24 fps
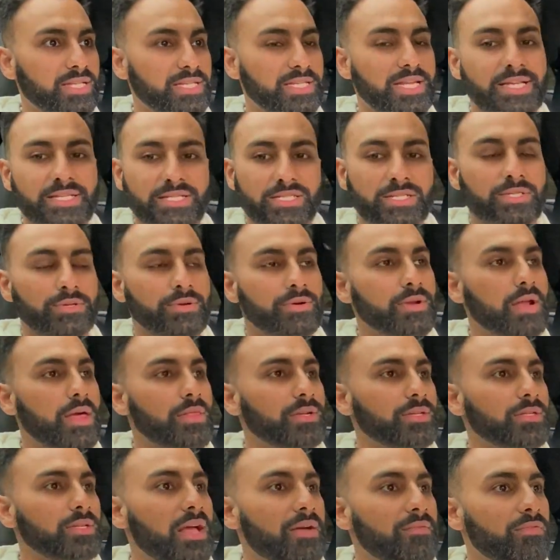It takes it to
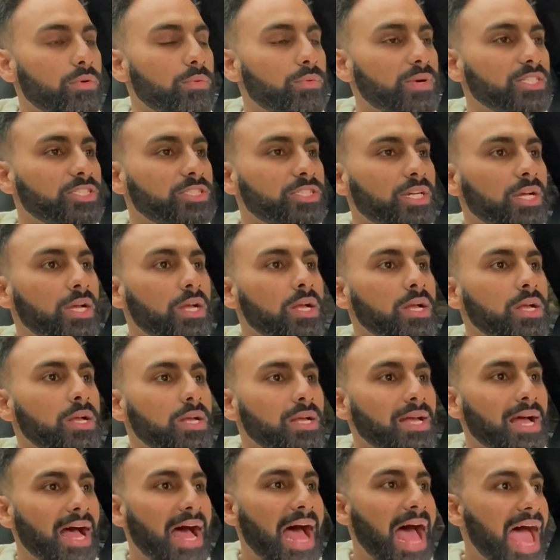another level, which
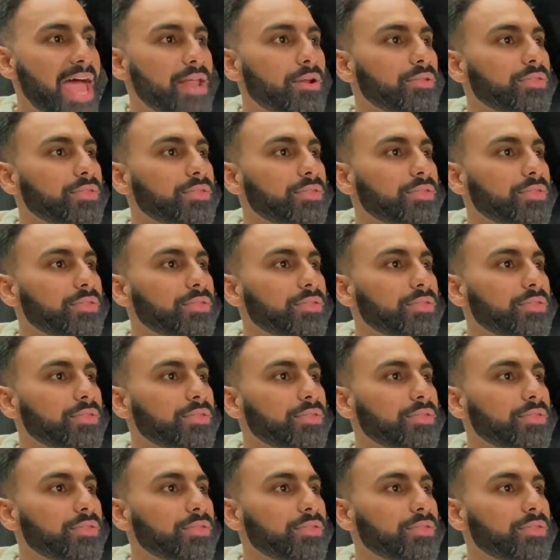I